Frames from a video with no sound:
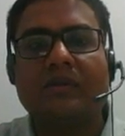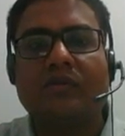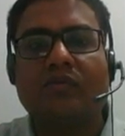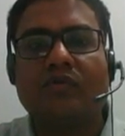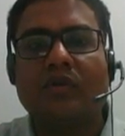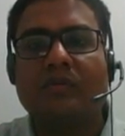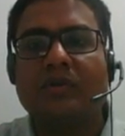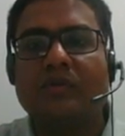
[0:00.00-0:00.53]

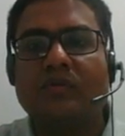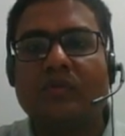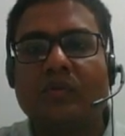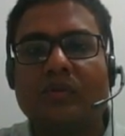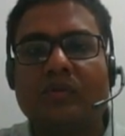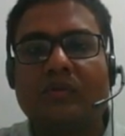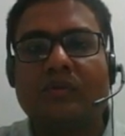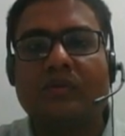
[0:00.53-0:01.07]
from a
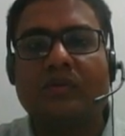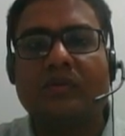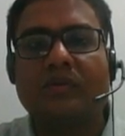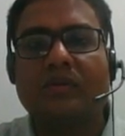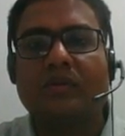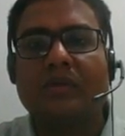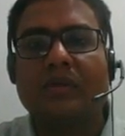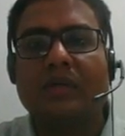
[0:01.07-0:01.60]
source
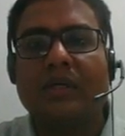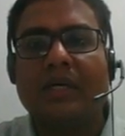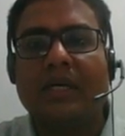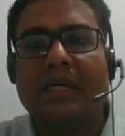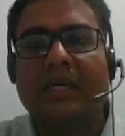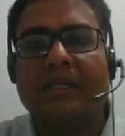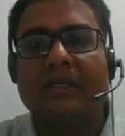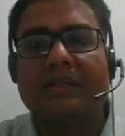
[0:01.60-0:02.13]

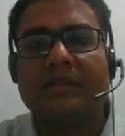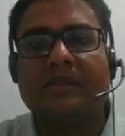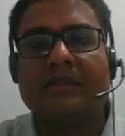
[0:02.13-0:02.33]
at